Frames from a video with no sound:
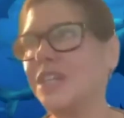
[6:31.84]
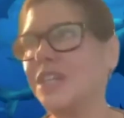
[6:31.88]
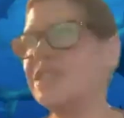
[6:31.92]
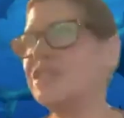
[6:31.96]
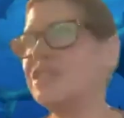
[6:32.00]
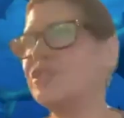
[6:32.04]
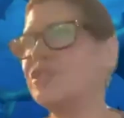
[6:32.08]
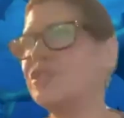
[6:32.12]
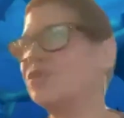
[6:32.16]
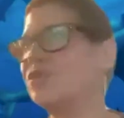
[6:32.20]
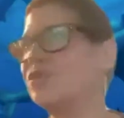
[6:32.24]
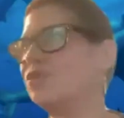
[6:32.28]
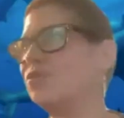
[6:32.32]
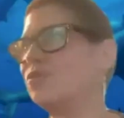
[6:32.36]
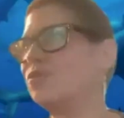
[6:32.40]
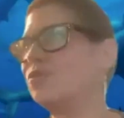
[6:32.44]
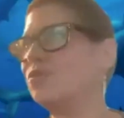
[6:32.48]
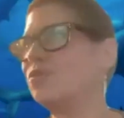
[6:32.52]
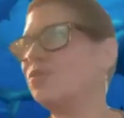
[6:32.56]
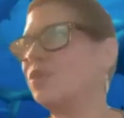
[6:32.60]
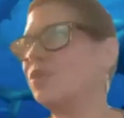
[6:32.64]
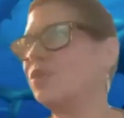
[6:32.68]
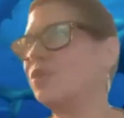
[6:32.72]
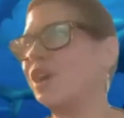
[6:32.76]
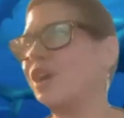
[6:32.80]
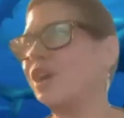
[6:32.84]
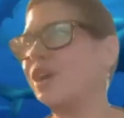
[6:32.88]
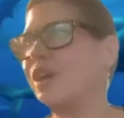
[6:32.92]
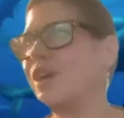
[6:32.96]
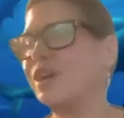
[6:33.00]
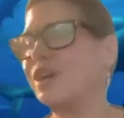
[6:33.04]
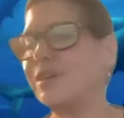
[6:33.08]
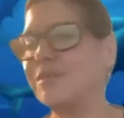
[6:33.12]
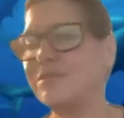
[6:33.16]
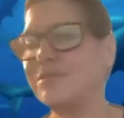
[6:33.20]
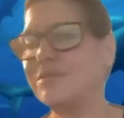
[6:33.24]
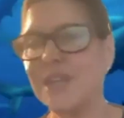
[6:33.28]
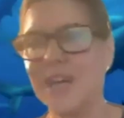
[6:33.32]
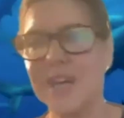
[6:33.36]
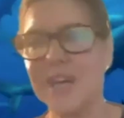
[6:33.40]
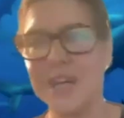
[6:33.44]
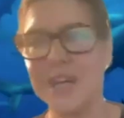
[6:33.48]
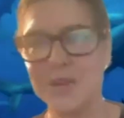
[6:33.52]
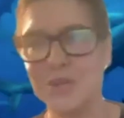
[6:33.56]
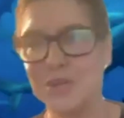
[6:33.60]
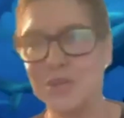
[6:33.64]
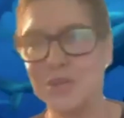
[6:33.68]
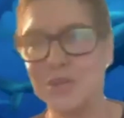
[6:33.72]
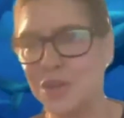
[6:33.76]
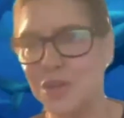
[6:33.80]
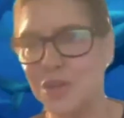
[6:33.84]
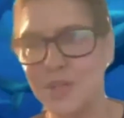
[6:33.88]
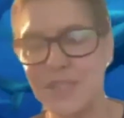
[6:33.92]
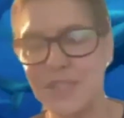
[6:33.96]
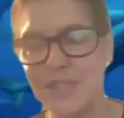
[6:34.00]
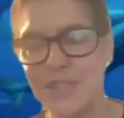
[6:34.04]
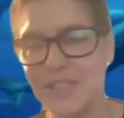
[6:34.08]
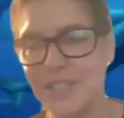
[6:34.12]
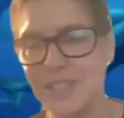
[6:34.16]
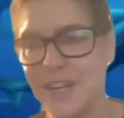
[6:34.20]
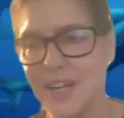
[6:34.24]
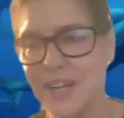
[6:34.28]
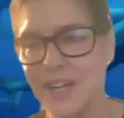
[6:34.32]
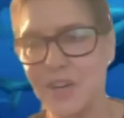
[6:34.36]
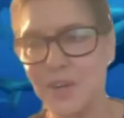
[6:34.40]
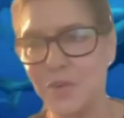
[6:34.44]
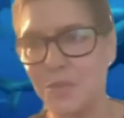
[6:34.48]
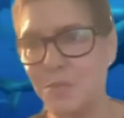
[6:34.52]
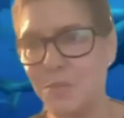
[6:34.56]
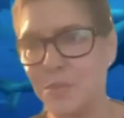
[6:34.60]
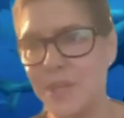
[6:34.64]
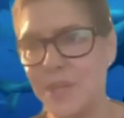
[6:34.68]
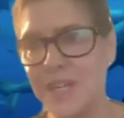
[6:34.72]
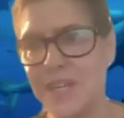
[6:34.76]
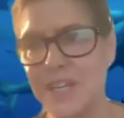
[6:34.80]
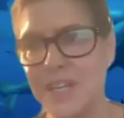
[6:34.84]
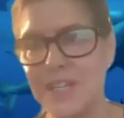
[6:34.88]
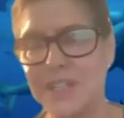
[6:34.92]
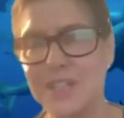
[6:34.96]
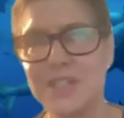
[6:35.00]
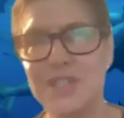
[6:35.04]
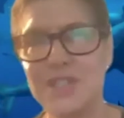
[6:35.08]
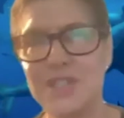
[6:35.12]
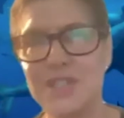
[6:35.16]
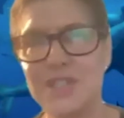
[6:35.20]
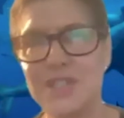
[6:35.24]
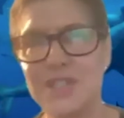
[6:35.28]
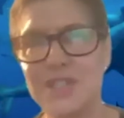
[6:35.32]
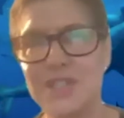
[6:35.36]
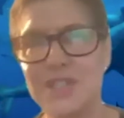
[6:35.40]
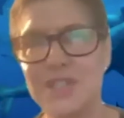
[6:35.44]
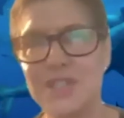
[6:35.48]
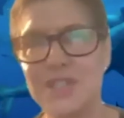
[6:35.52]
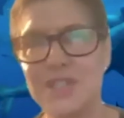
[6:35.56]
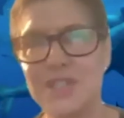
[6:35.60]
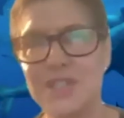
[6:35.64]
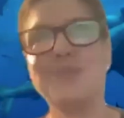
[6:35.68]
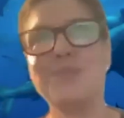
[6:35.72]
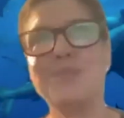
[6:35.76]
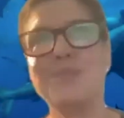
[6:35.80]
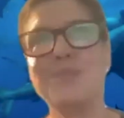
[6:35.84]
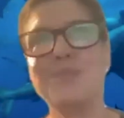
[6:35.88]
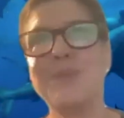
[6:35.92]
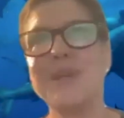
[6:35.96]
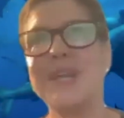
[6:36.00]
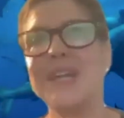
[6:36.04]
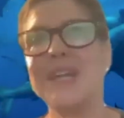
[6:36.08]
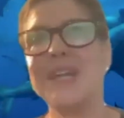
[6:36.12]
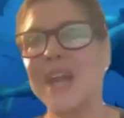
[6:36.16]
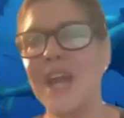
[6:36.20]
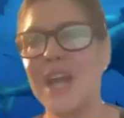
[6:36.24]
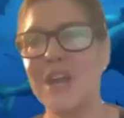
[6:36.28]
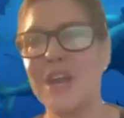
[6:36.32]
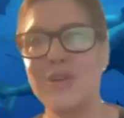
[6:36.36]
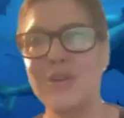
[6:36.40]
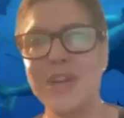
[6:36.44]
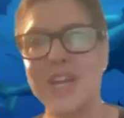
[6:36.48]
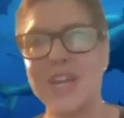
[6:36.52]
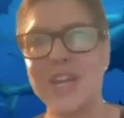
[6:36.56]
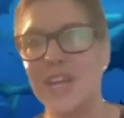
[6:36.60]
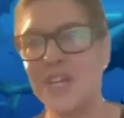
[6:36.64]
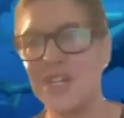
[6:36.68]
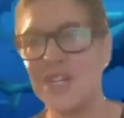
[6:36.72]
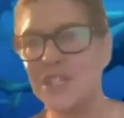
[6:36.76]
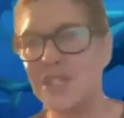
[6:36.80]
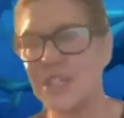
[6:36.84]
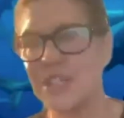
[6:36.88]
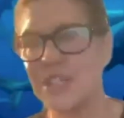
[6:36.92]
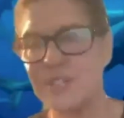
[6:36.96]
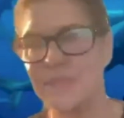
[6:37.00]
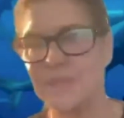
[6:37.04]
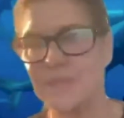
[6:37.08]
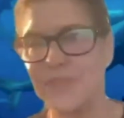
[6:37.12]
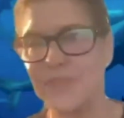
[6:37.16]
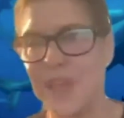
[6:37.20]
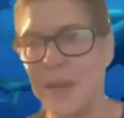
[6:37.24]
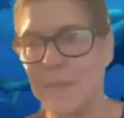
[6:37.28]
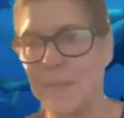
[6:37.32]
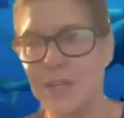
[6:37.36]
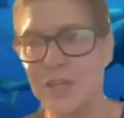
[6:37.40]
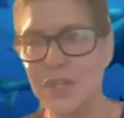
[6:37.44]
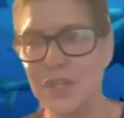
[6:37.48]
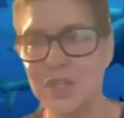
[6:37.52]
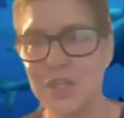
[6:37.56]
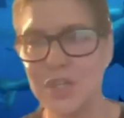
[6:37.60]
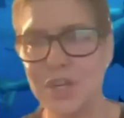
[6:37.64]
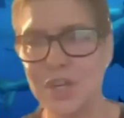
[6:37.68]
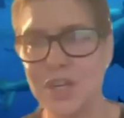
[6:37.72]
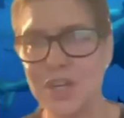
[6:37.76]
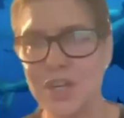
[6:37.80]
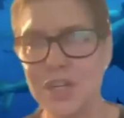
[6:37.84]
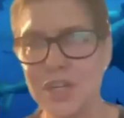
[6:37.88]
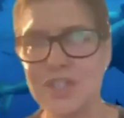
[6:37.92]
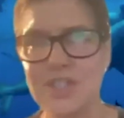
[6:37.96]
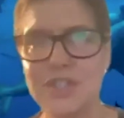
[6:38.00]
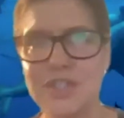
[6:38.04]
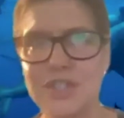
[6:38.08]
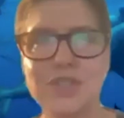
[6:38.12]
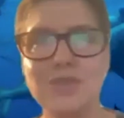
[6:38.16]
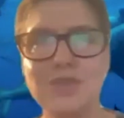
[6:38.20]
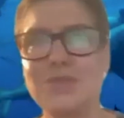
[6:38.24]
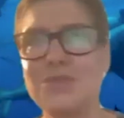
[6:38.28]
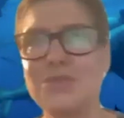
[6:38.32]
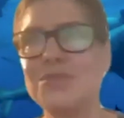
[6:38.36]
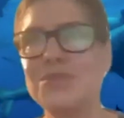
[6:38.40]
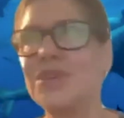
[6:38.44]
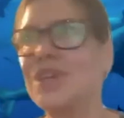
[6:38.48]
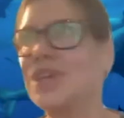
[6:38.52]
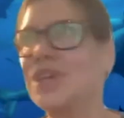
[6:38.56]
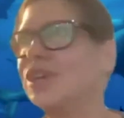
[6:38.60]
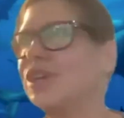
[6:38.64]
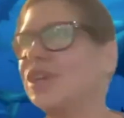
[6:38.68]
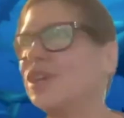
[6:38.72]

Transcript: to, uh, tiger sharks at Tiger Beach to, you know, big aggregations of lemon sharks to,